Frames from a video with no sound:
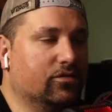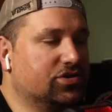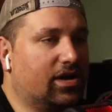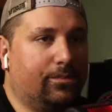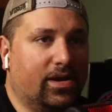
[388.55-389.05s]

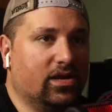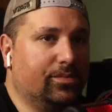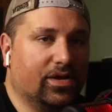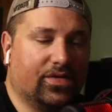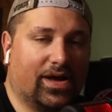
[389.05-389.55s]
Rashad Penny can
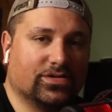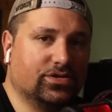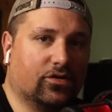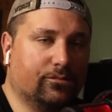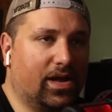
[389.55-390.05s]
be a
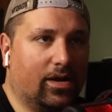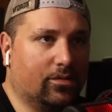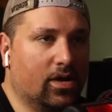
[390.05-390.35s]
1,000-yard back